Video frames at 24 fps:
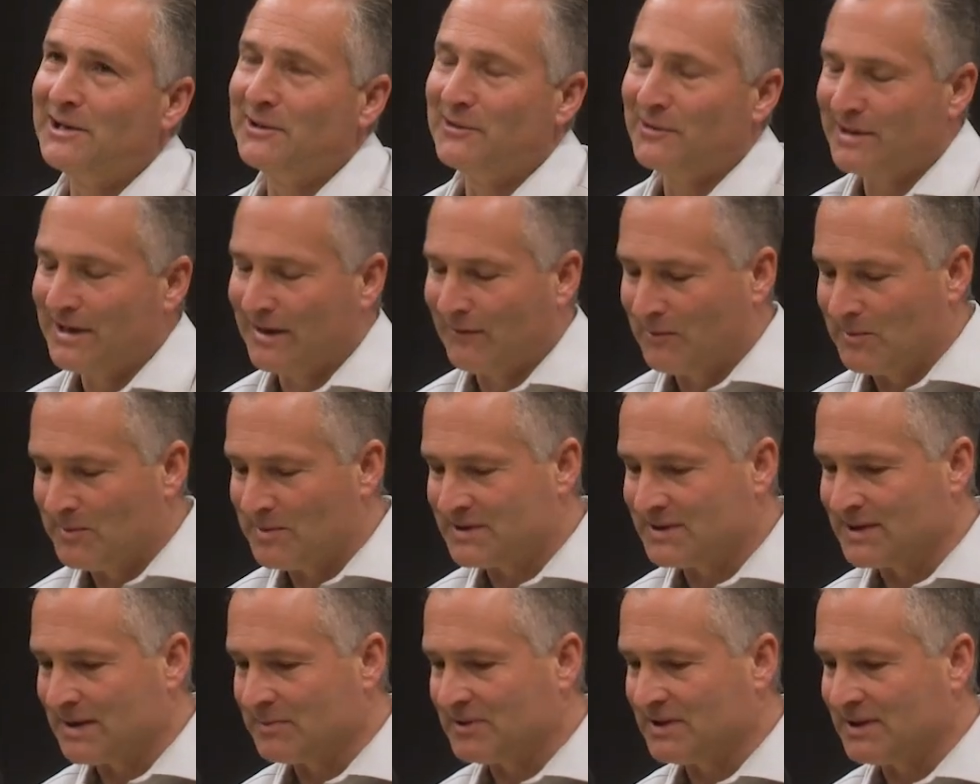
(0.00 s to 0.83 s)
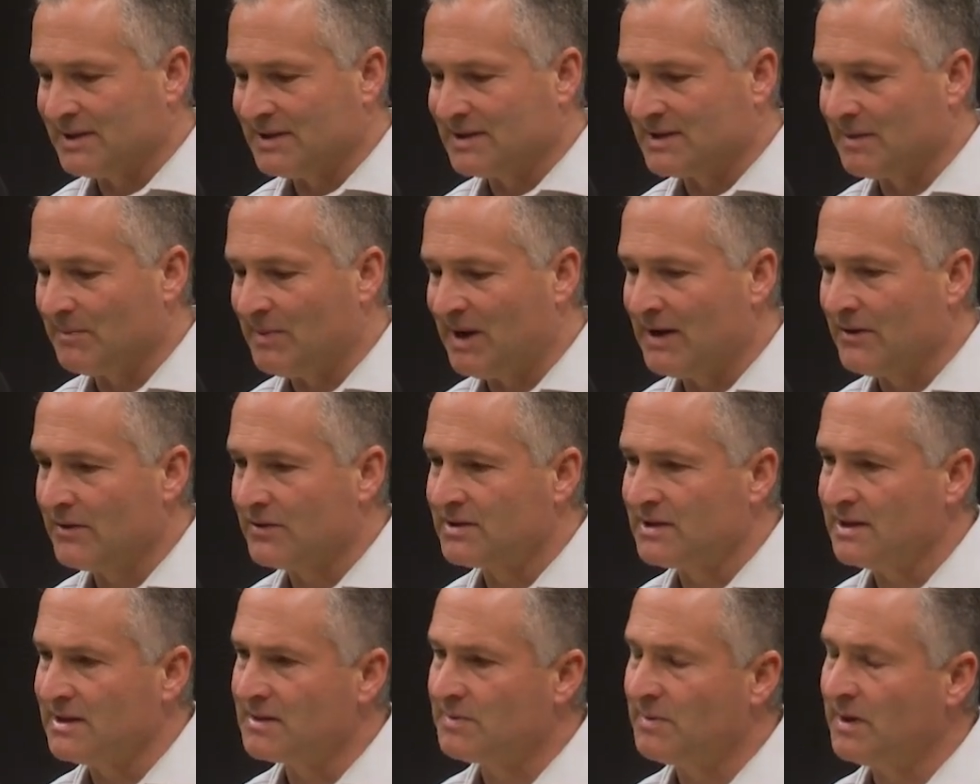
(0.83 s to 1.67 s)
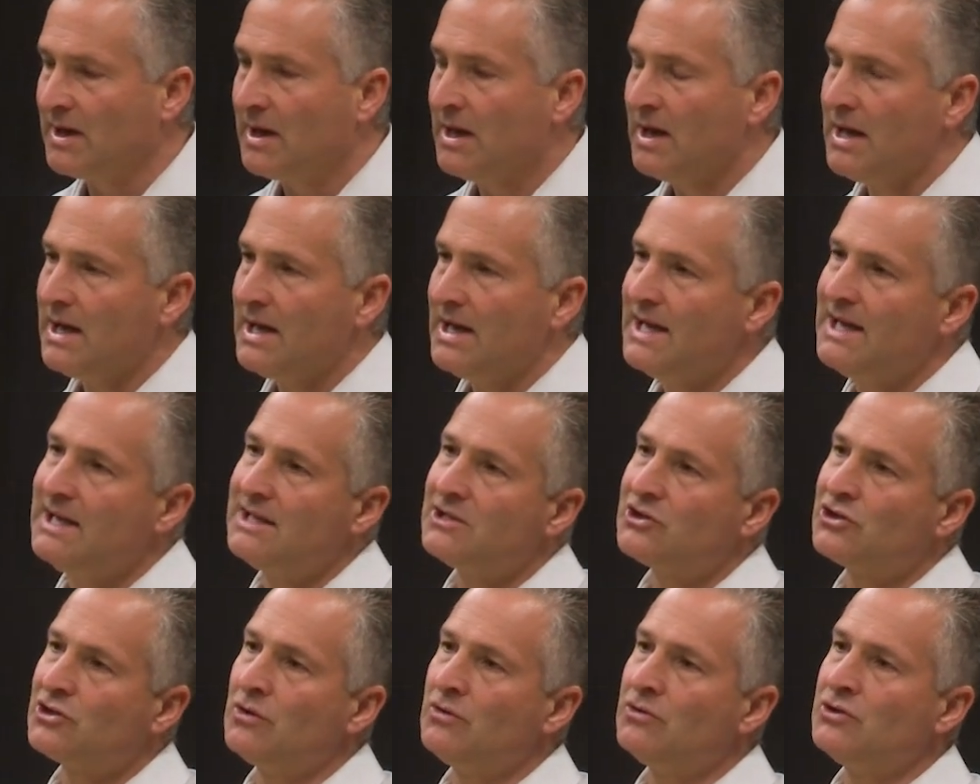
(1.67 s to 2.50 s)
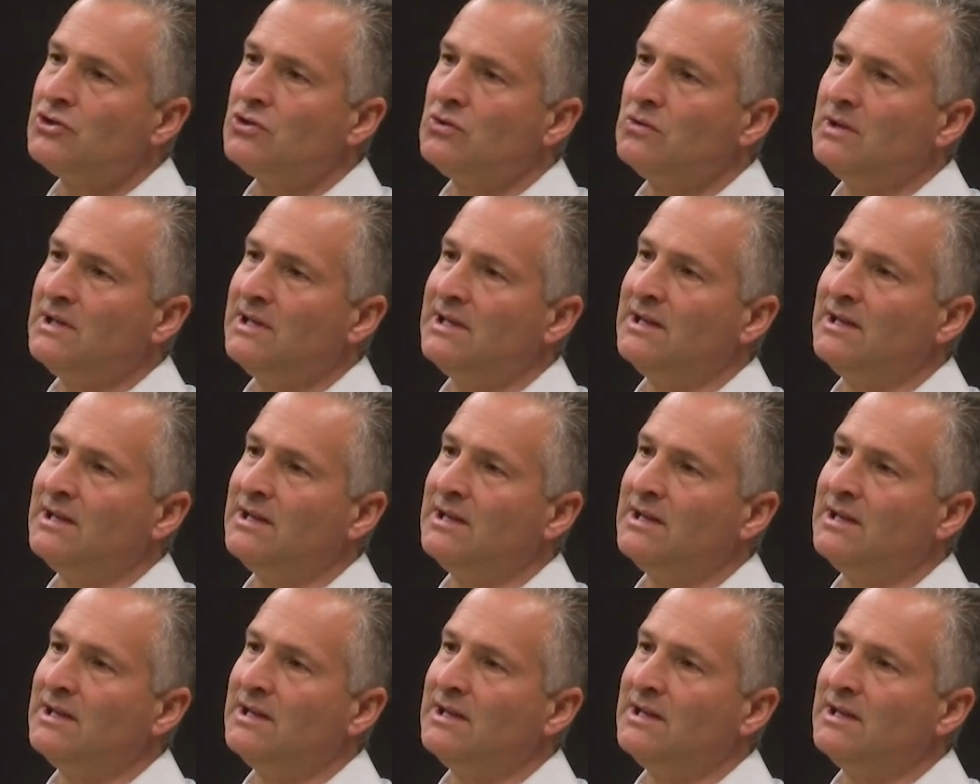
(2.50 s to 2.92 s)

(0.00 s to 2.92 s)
government subsidies to buy those things. But it shows you in